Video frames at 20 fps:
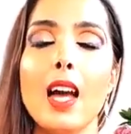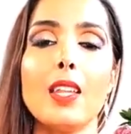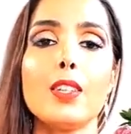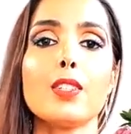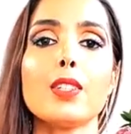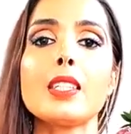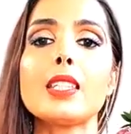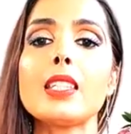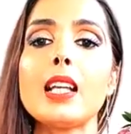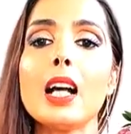
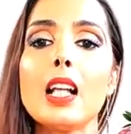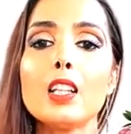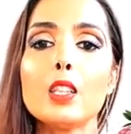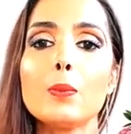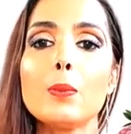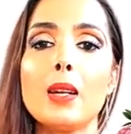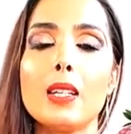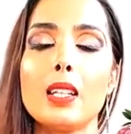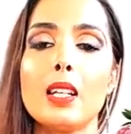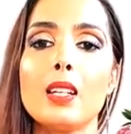and you're
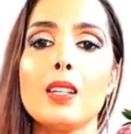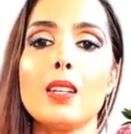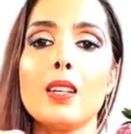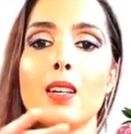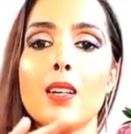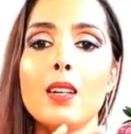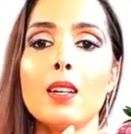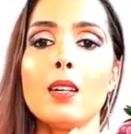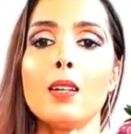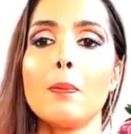celebrated
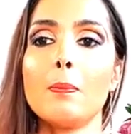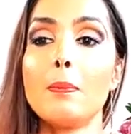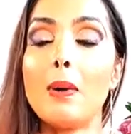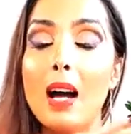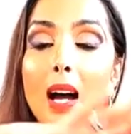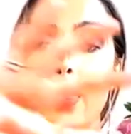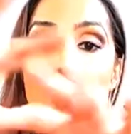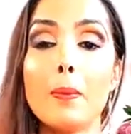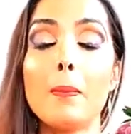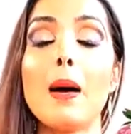
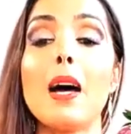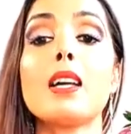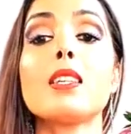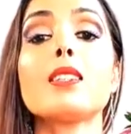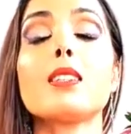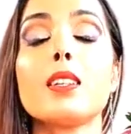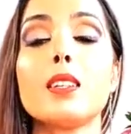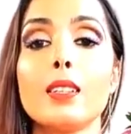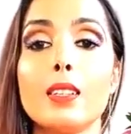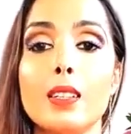by the
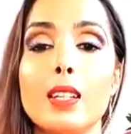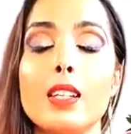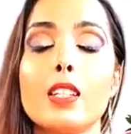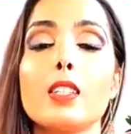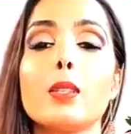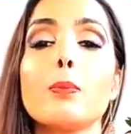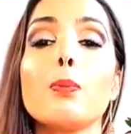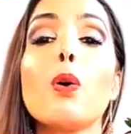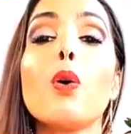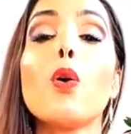masculine and
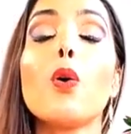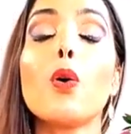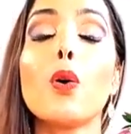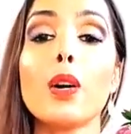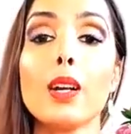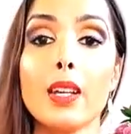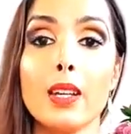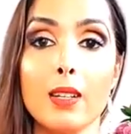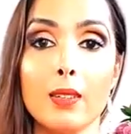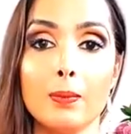
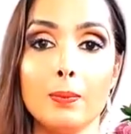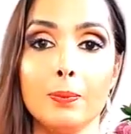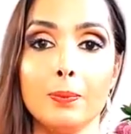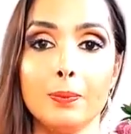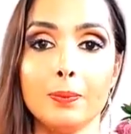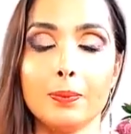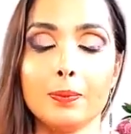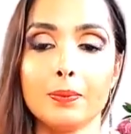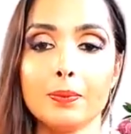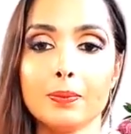supported.
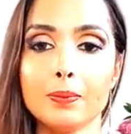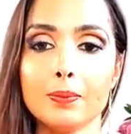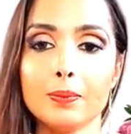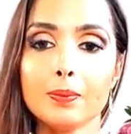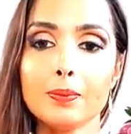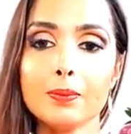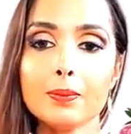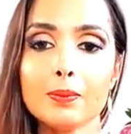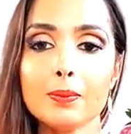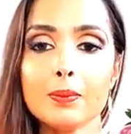
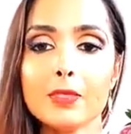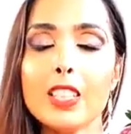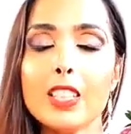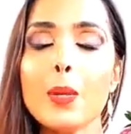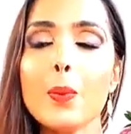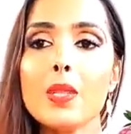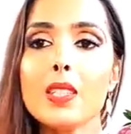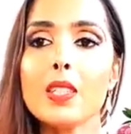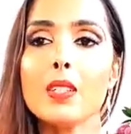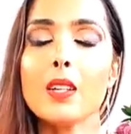
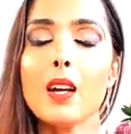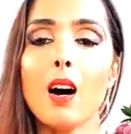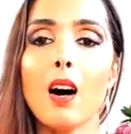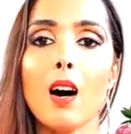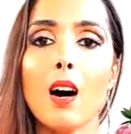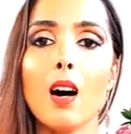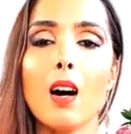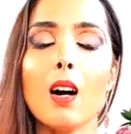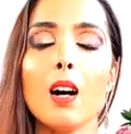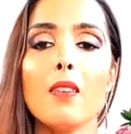She was in
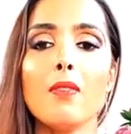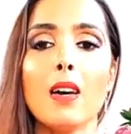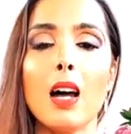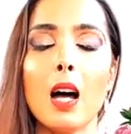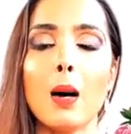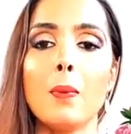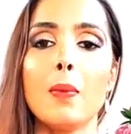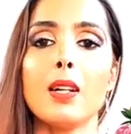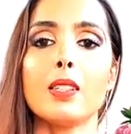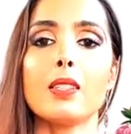awe of
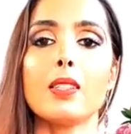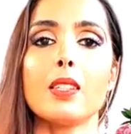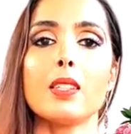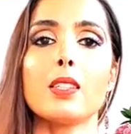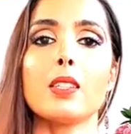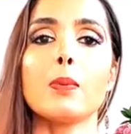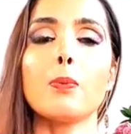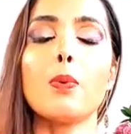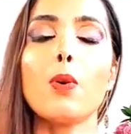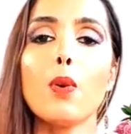how much
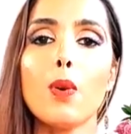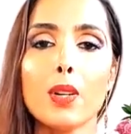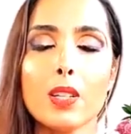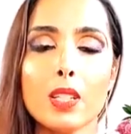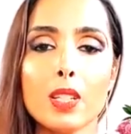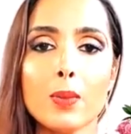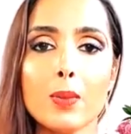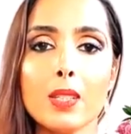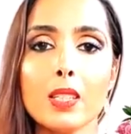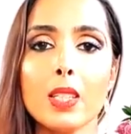support
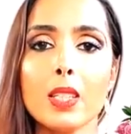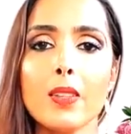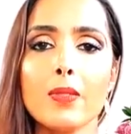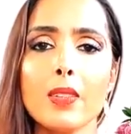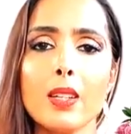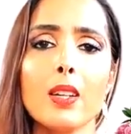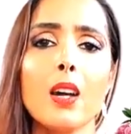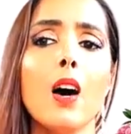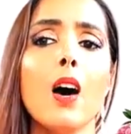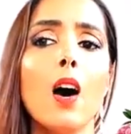she
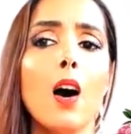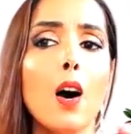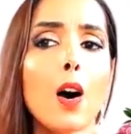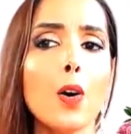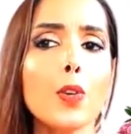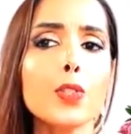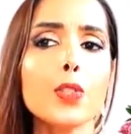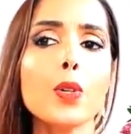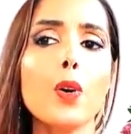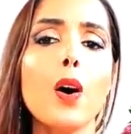received, and
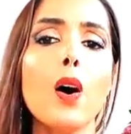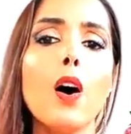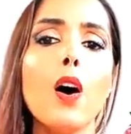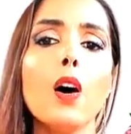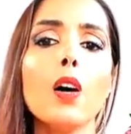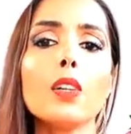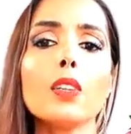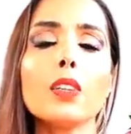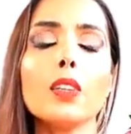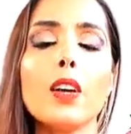also
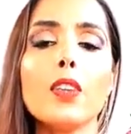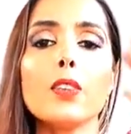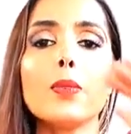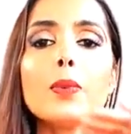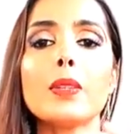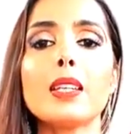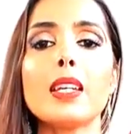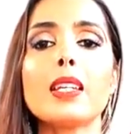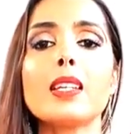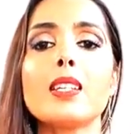all her other
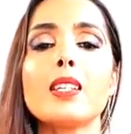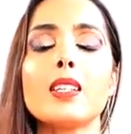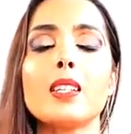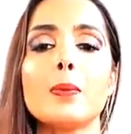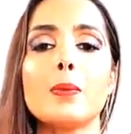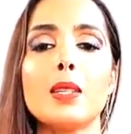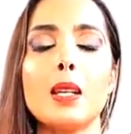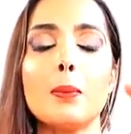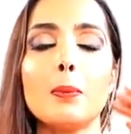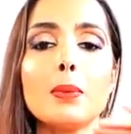
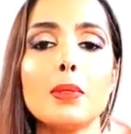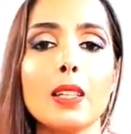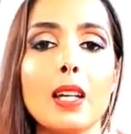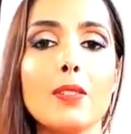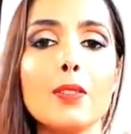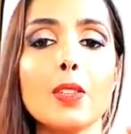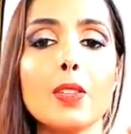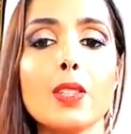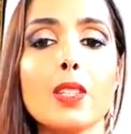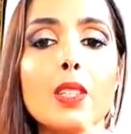relationships up
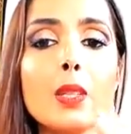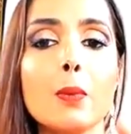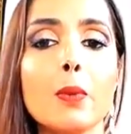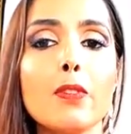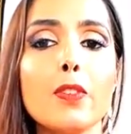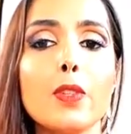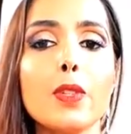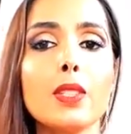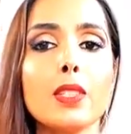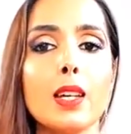levels. So some
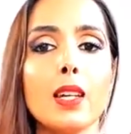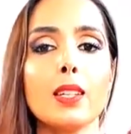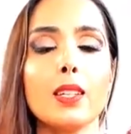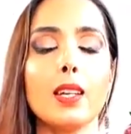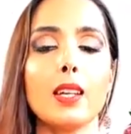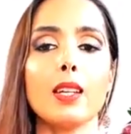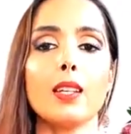of you said,